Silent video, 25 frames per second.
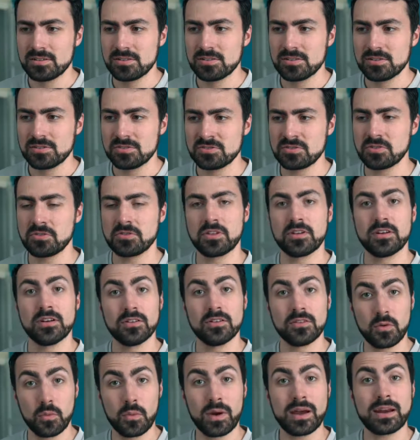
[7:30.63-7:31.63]
So
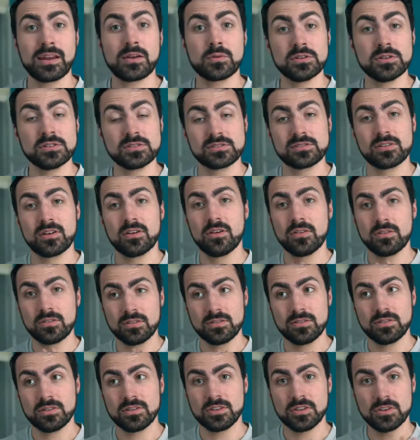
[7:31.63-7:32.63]
the wedding was
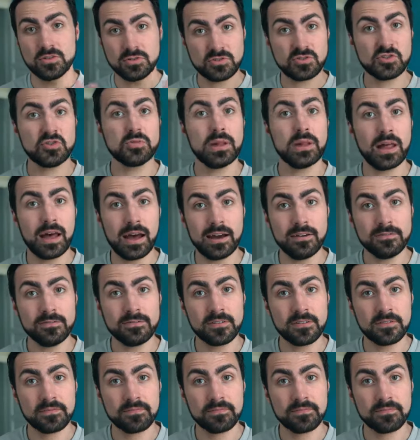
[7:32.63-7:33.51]
YouTube Live,